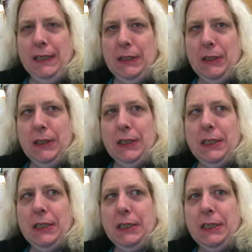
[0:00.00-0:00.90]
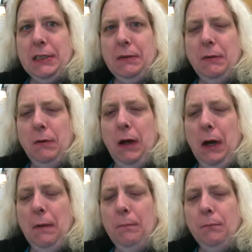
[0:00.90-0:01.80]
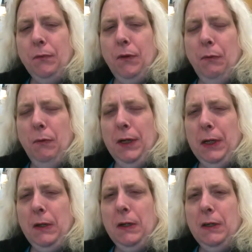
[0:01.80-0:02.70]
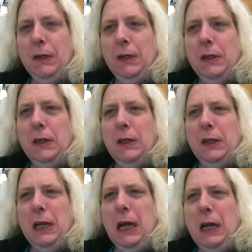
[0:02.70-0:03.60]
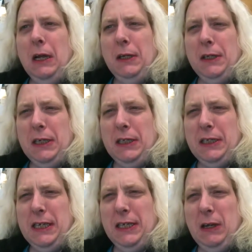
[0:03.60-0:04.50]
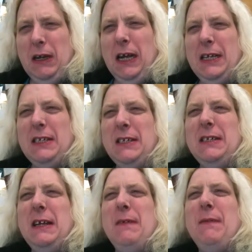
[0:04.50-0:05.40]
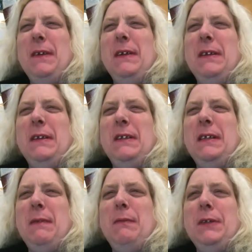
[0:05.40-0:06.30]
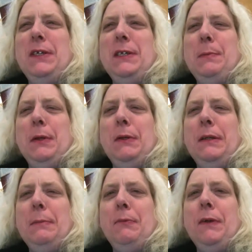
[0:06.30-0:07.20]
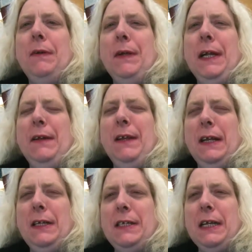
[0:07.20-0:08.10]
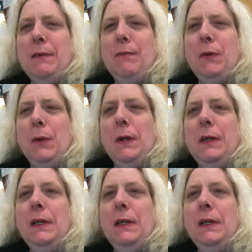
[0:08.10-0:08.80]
This is where you can study all kinds of stuff and stuff. It used to be a library, I think, on the second floor.